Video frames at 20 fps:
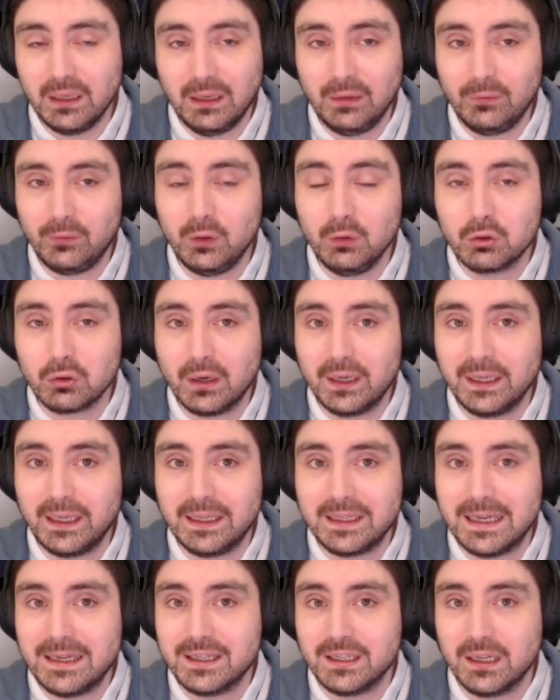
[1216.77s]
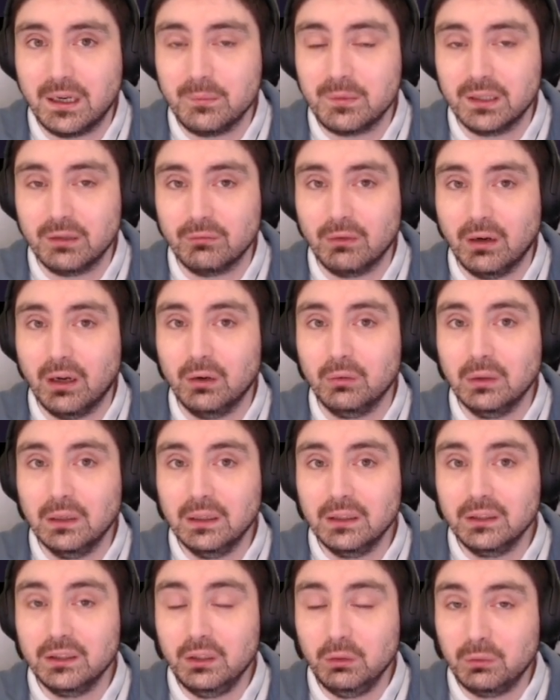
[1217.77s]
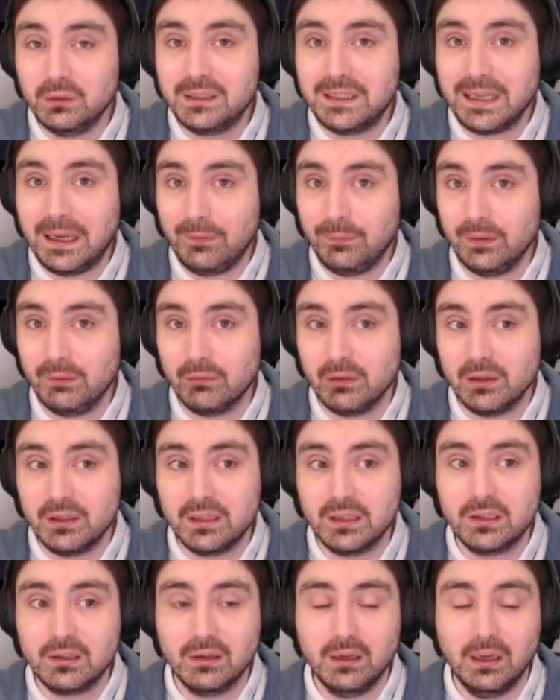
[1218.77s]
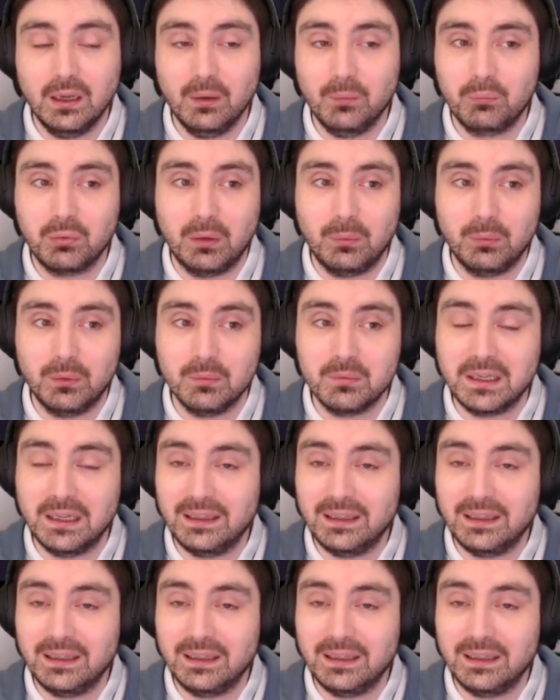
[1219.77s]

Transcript: if you tried it 10 times in a row, you would definitely run into problems